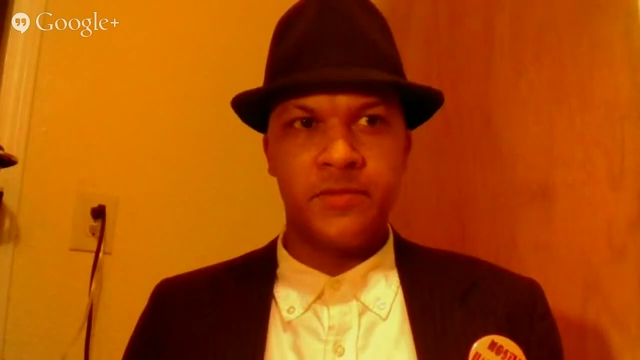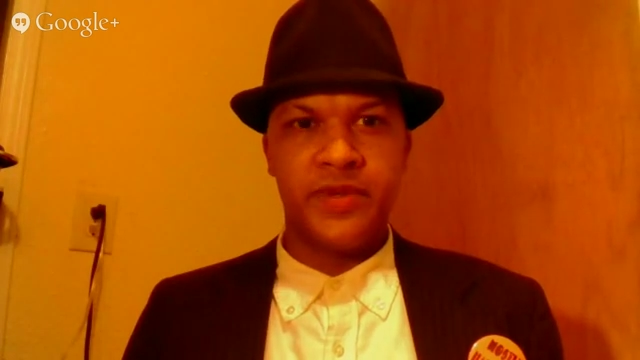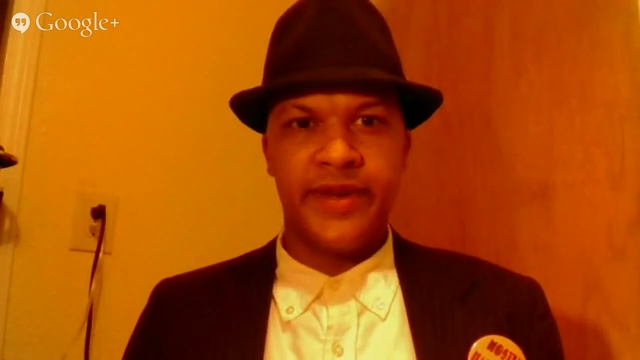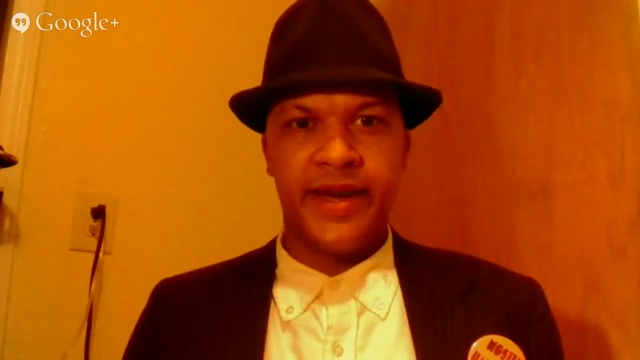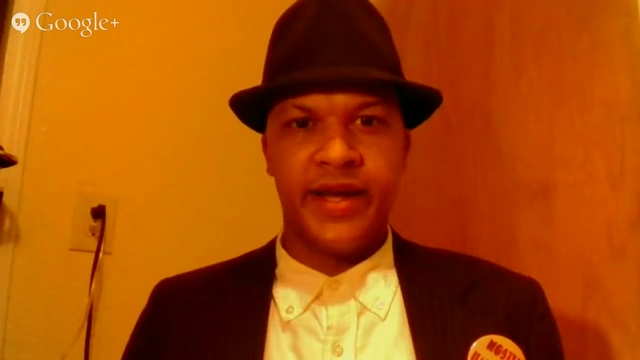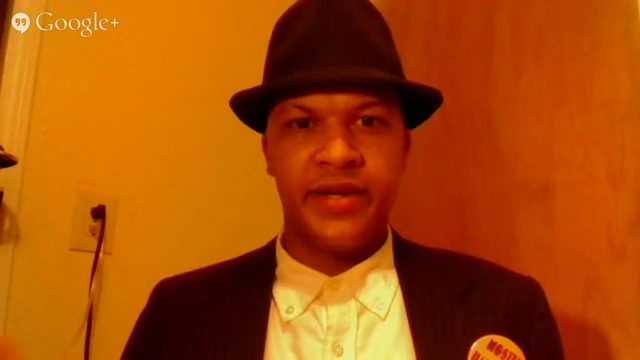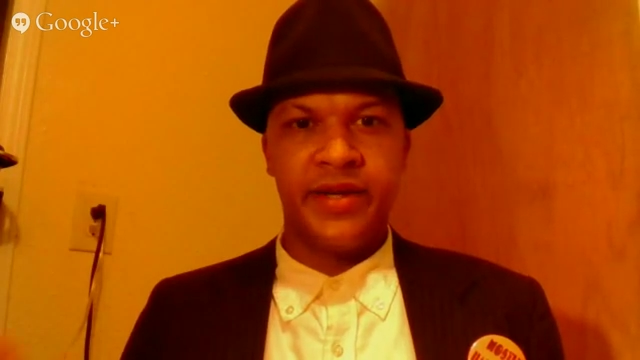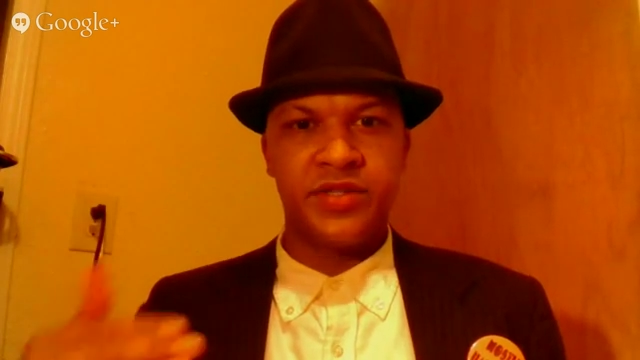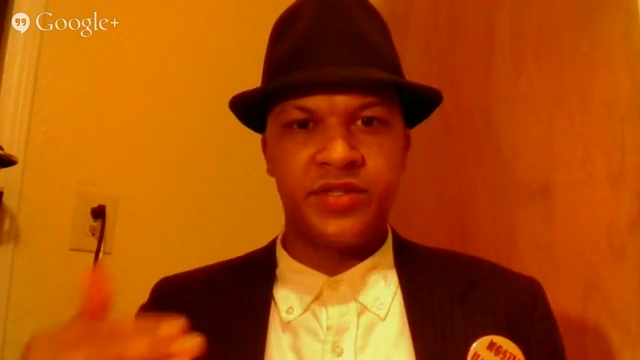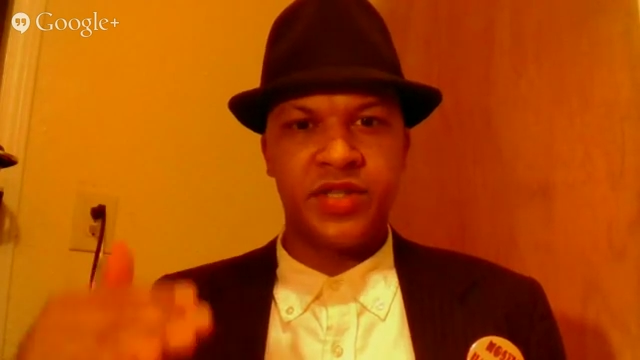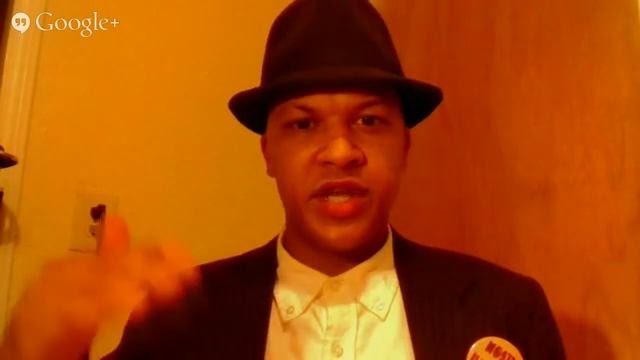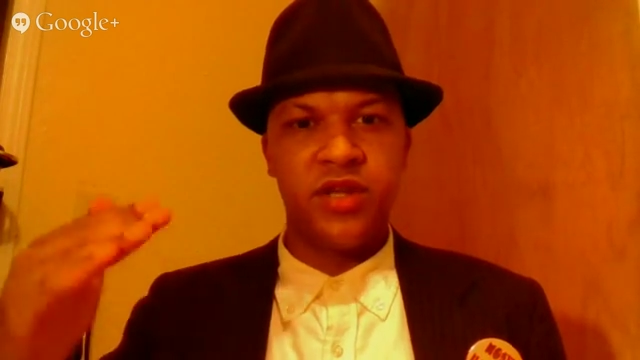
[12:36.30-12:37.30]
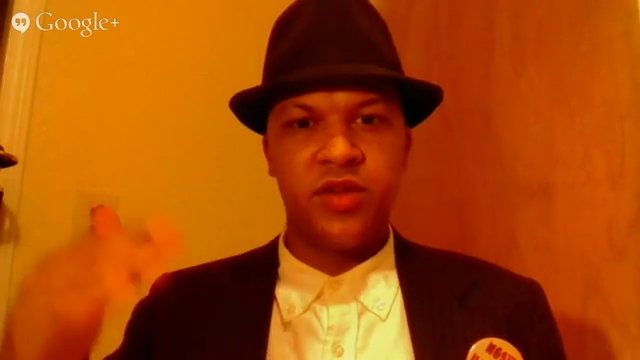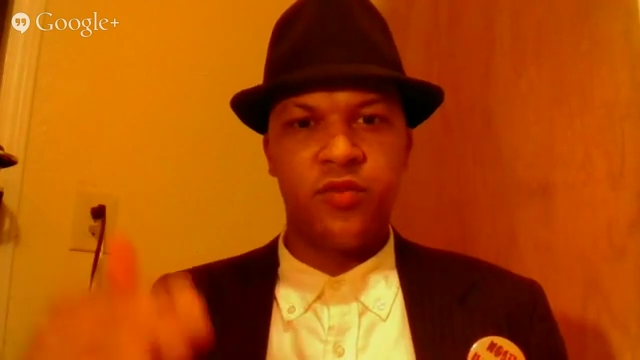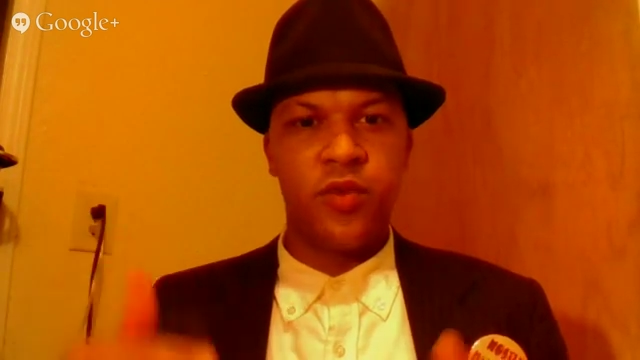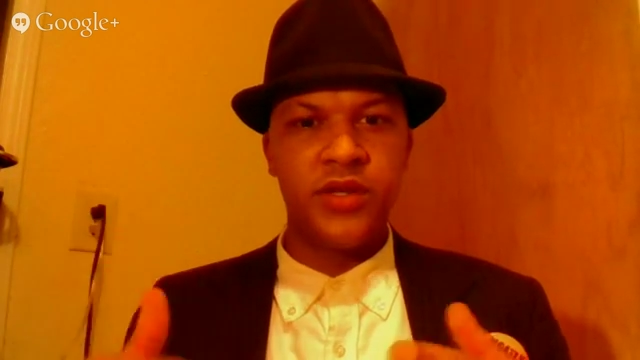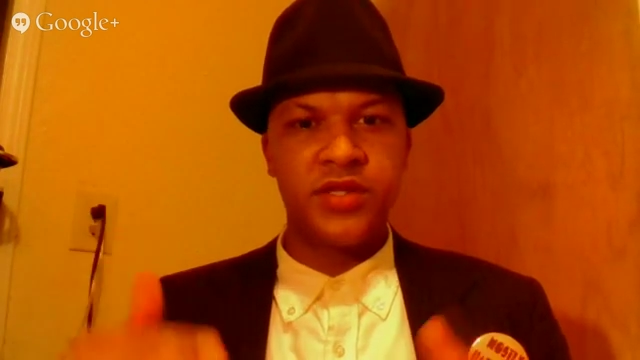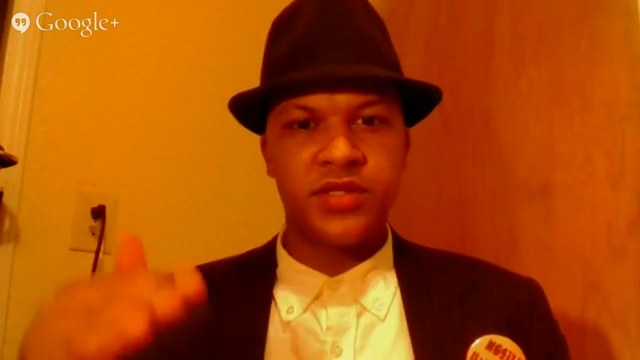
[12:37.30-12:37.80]
on a scale of 1 to
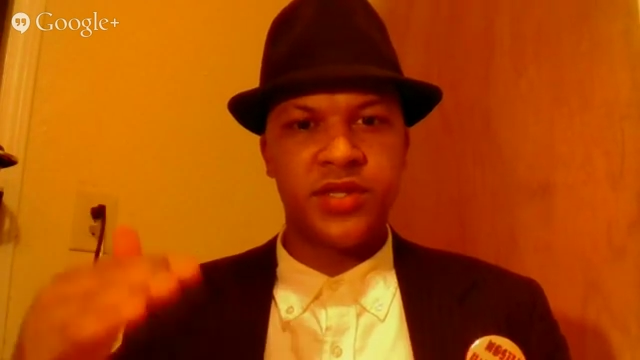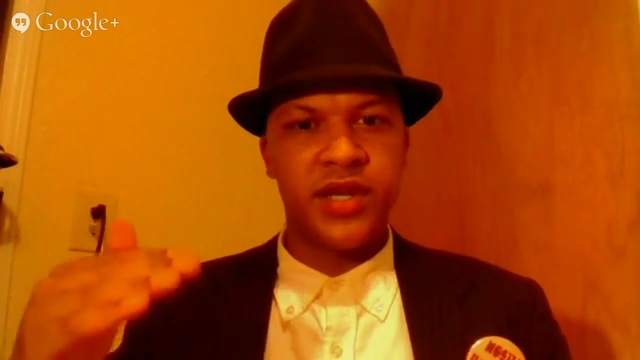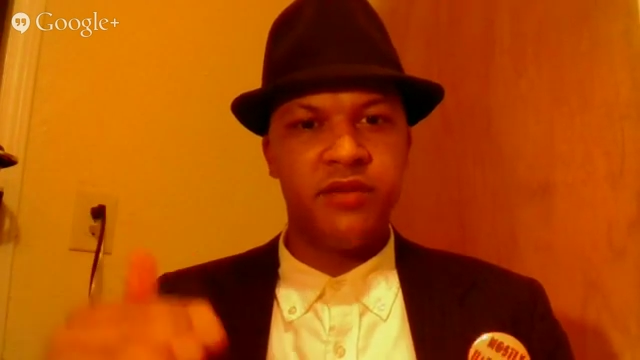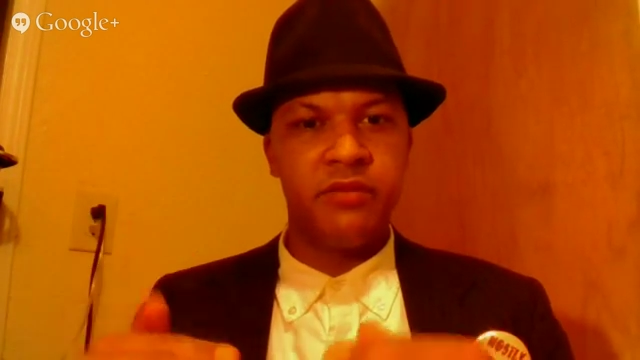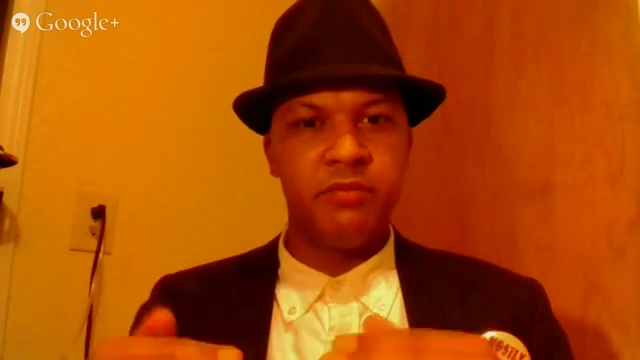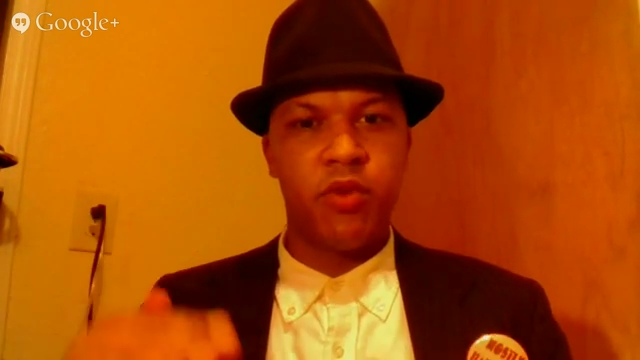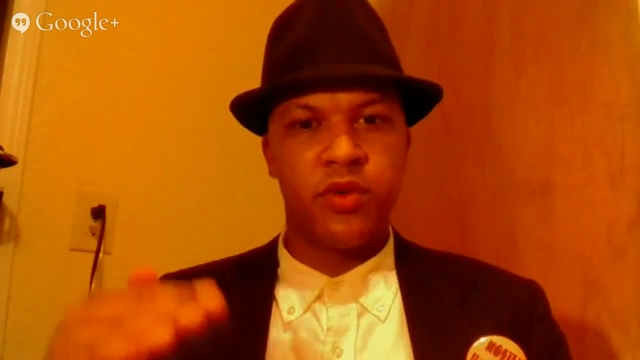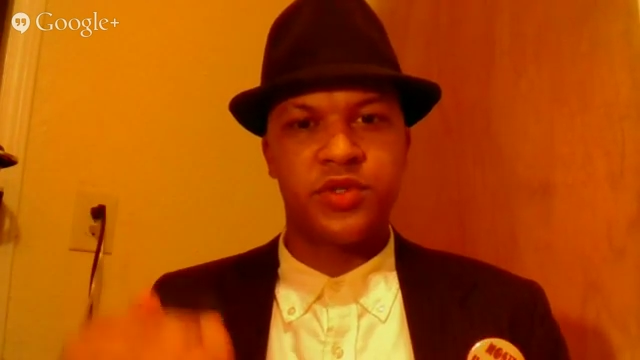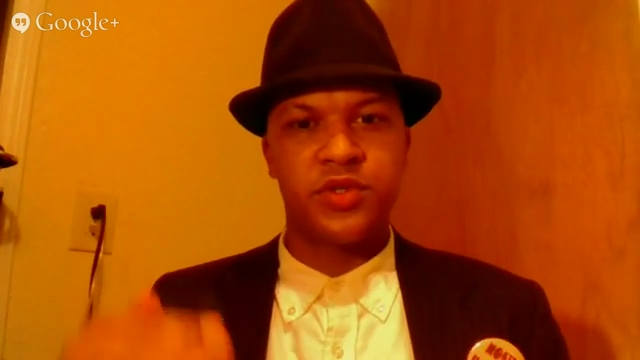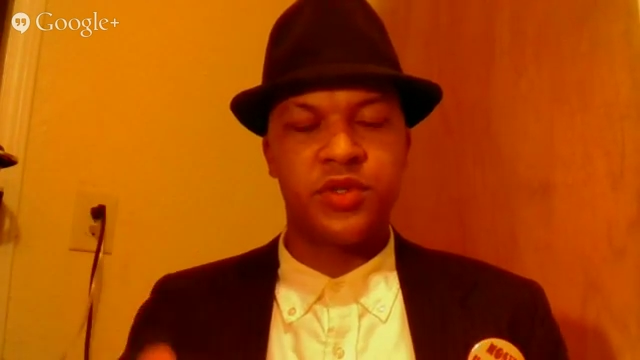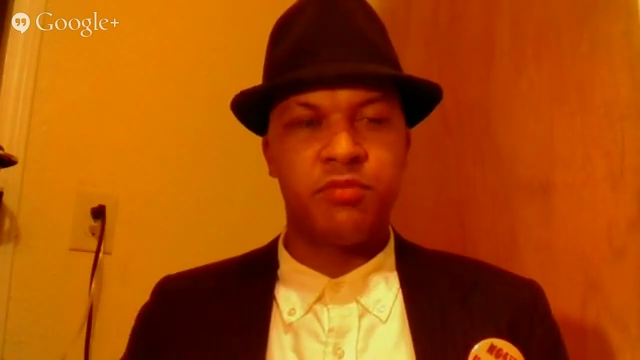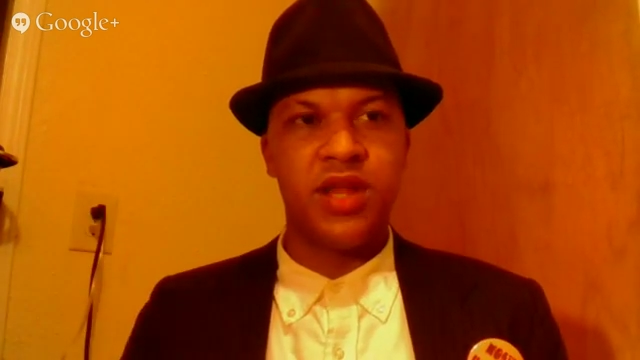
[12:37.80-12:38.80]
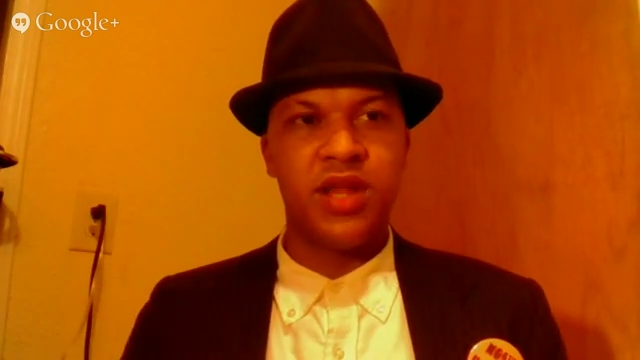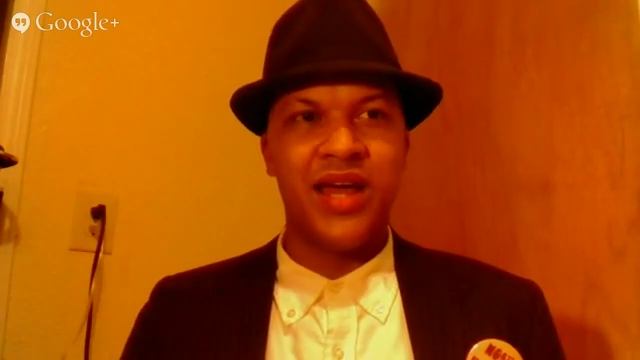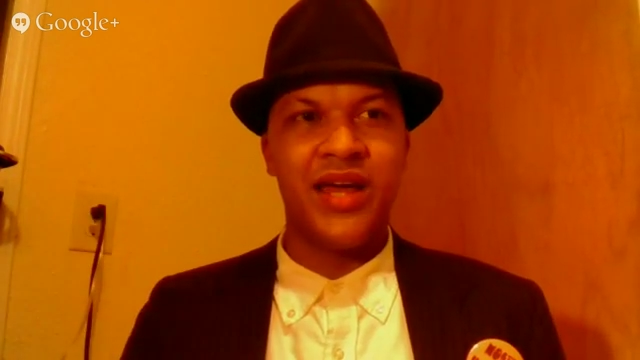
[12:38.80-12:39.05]
10 of importance to the plot,